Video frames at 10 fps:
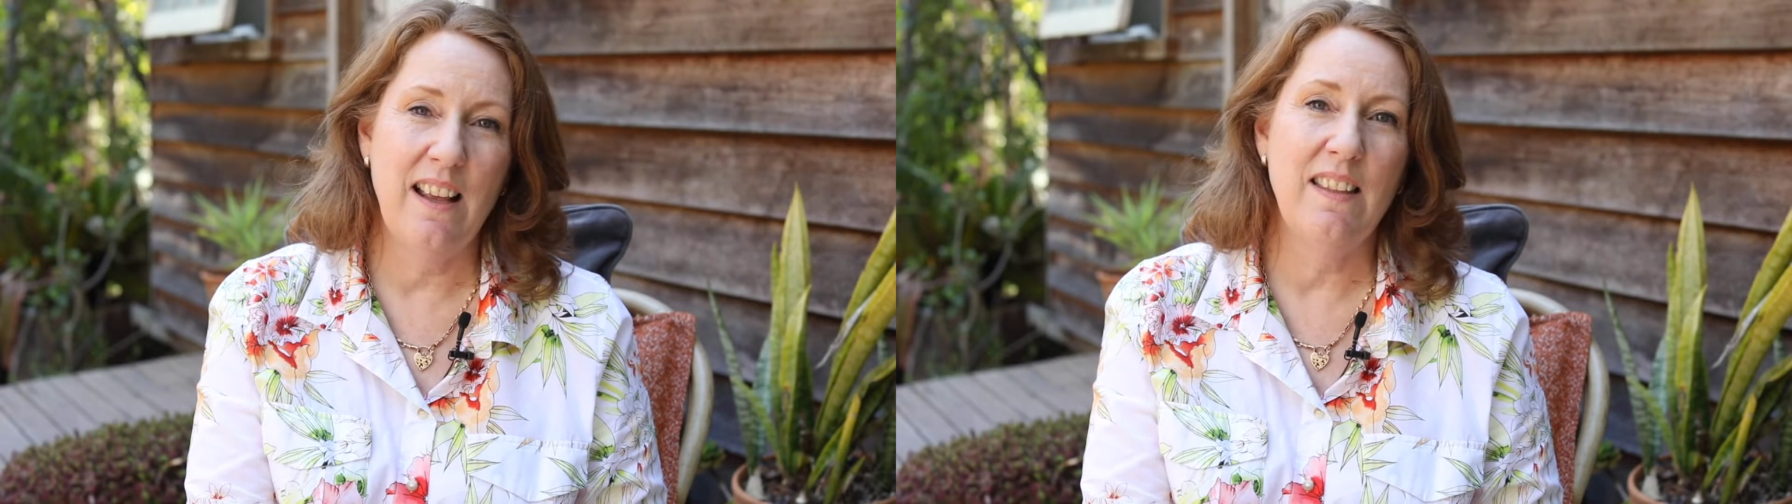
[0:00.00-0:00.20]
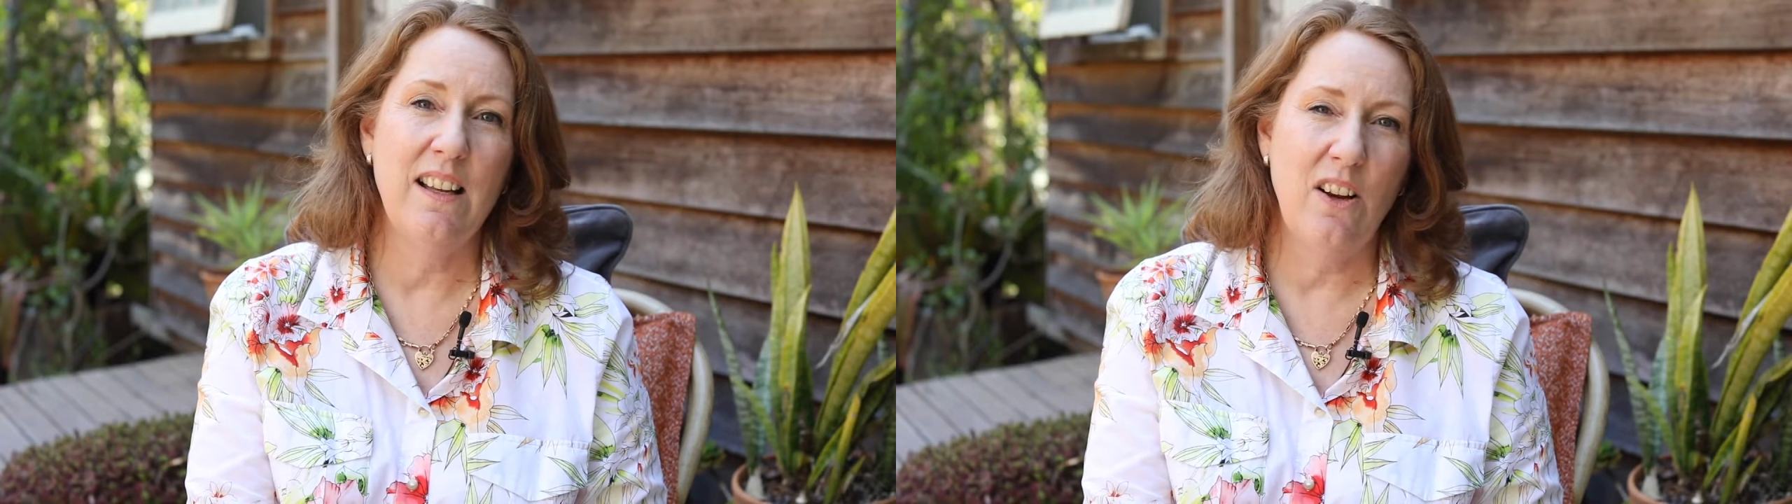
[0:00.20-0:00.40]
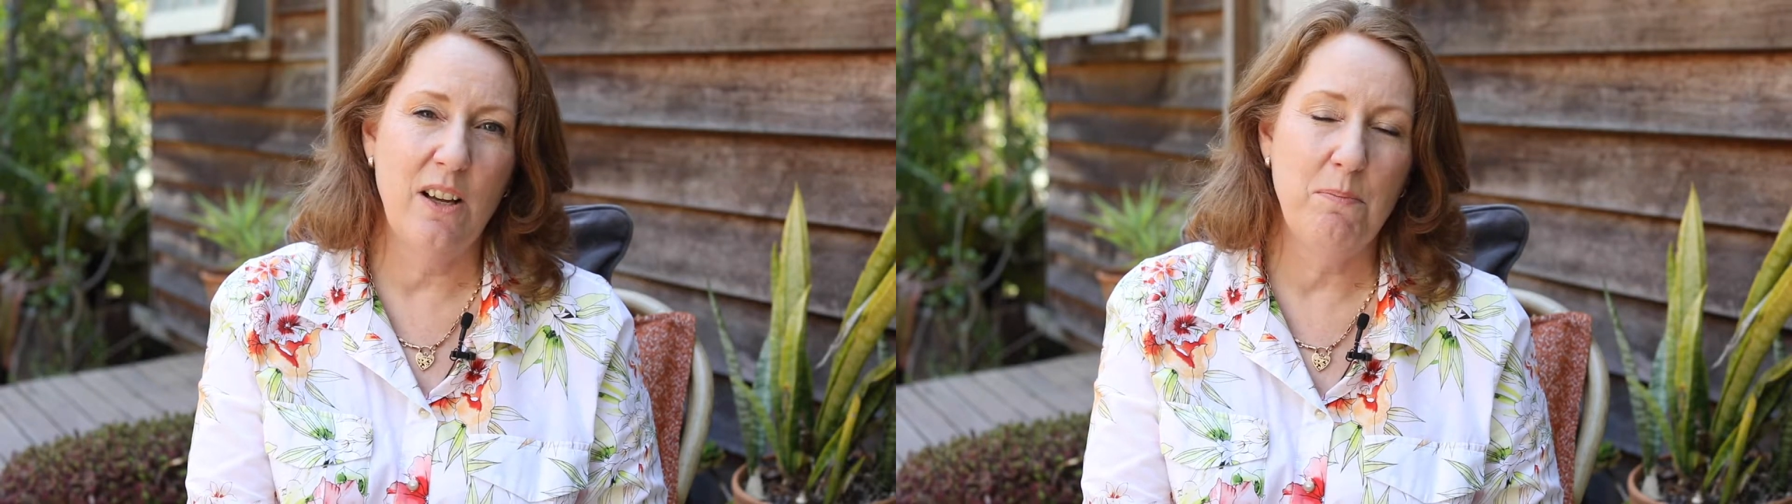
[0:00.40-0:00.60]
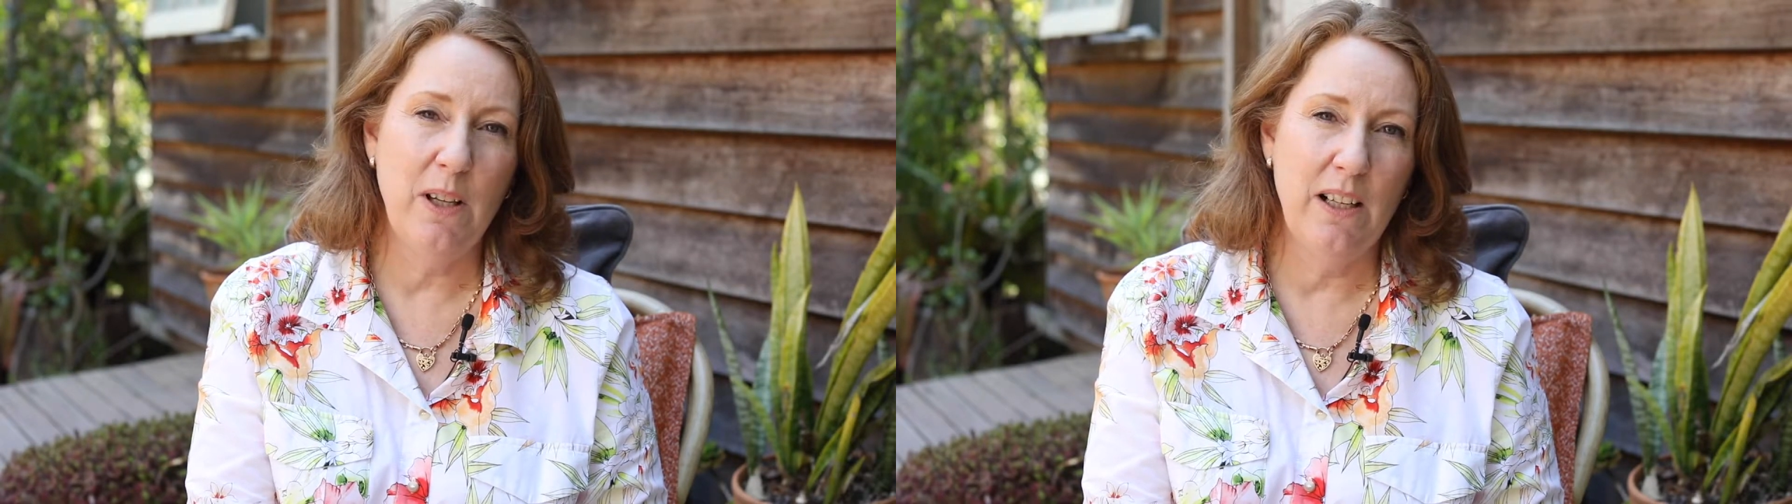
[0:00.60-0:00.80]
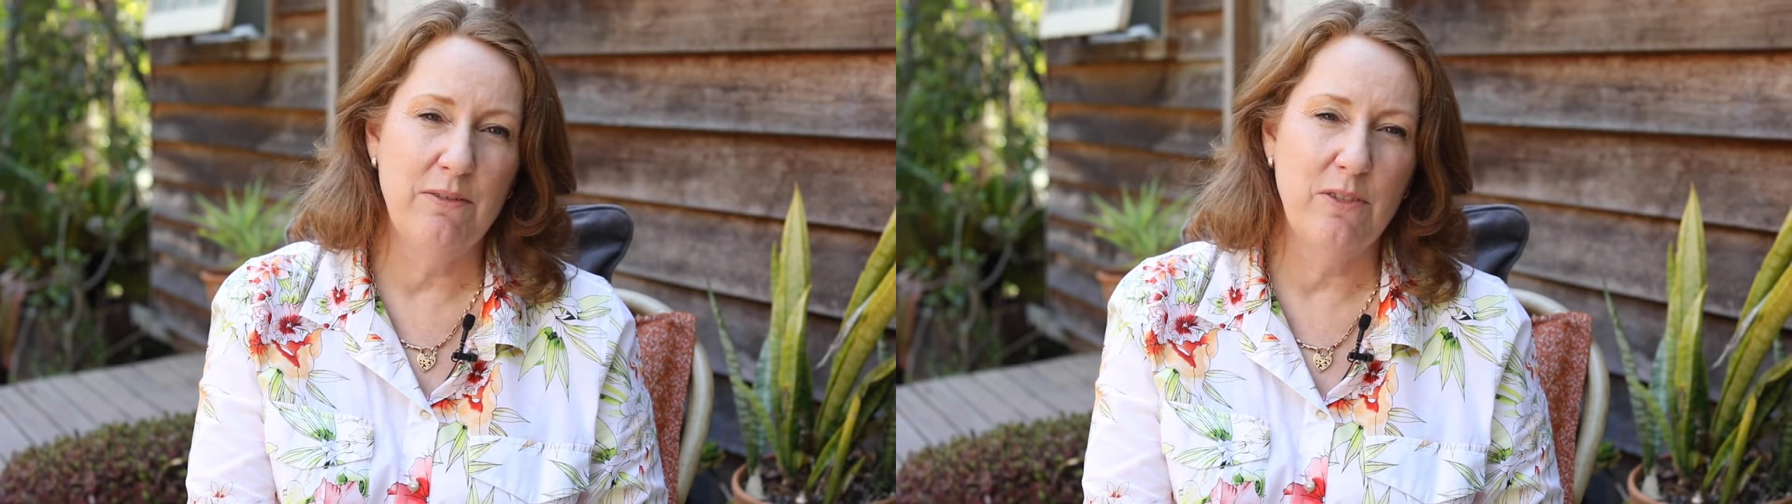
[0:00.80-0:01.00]
and then I
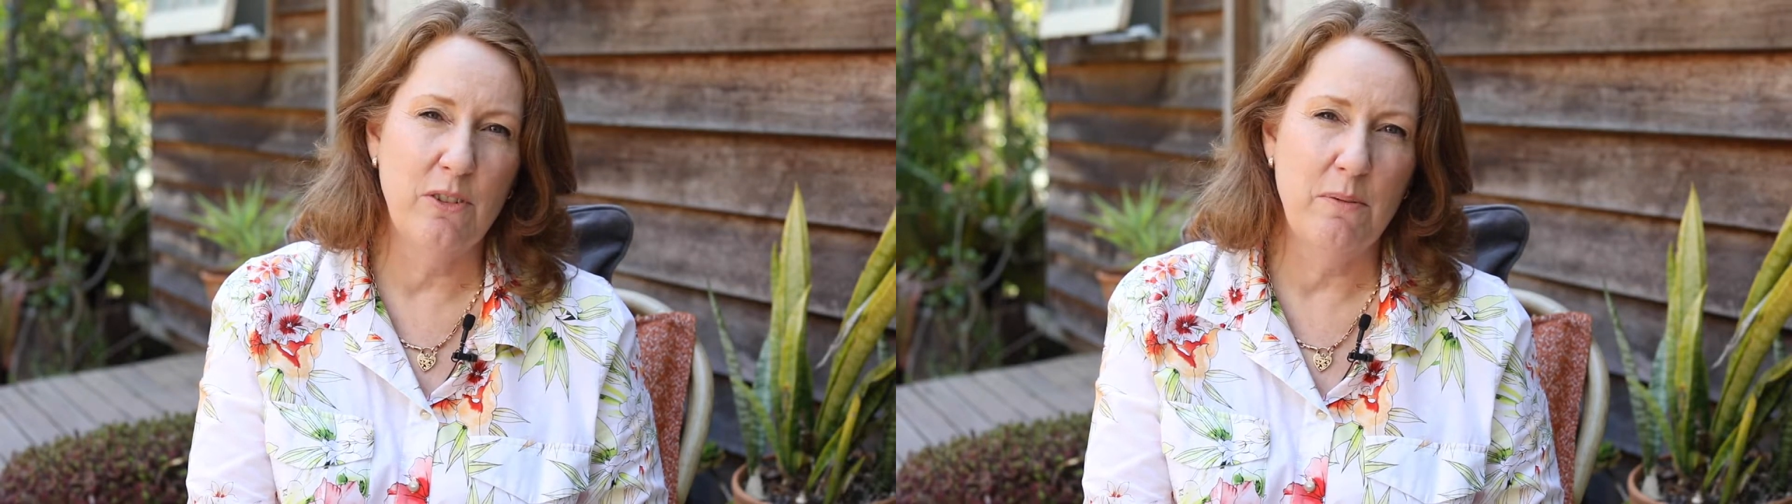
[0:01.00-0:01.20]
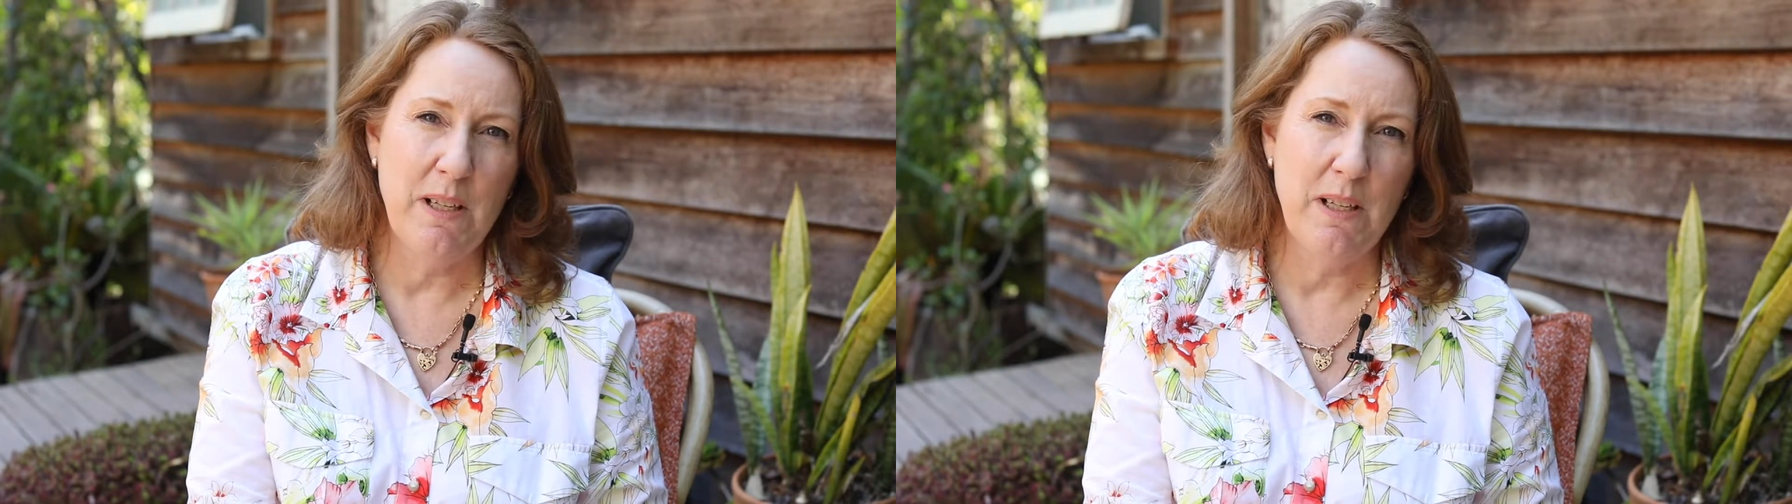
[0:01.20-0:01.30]
applied for a